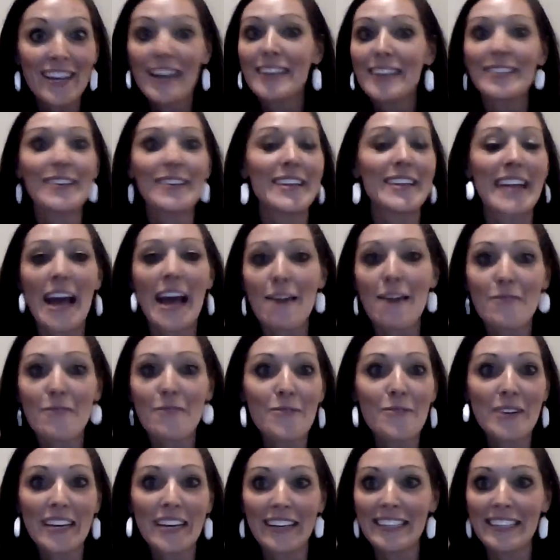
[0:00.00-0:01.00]
so that
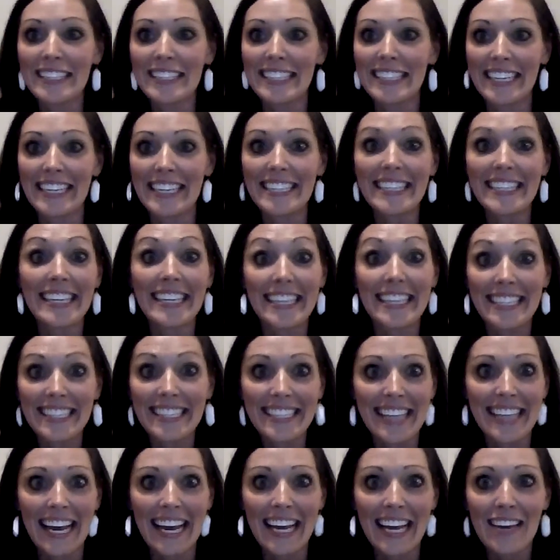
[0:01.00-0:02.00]
everyone else sees that
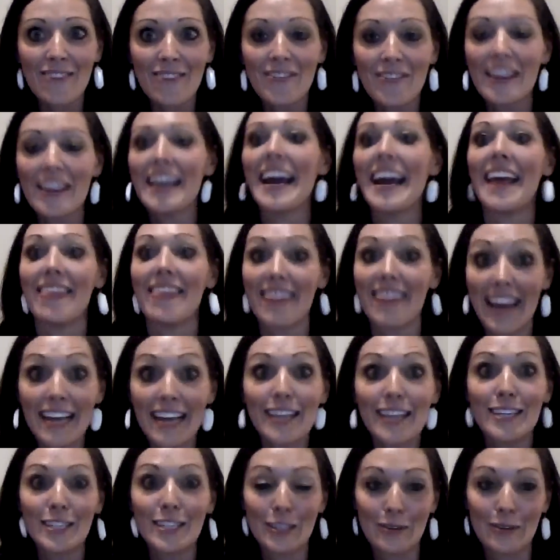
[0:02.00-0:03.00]
it's safe and they
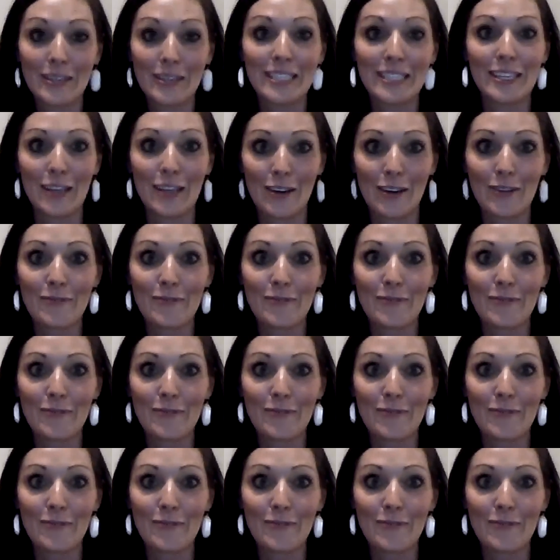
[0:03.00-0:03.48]
can do it too.